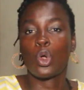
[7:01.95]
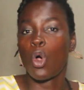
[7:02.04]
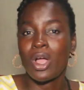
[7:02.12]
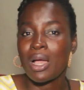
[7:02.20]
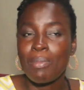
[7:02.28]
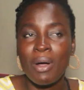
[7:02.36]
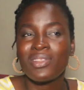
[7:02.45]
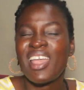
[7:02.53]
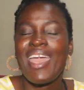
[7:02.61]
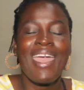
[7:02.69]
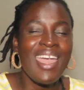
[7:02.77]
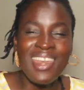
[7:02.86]
talk about
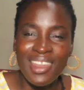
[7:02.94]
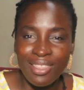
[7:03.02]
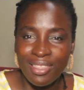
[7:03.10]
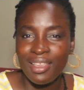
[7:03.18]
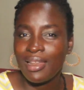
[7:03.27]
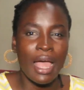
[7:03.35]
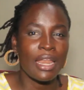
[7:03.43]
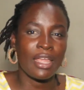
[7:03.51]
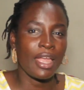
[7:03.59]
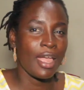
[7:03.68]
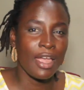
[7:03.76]
anything and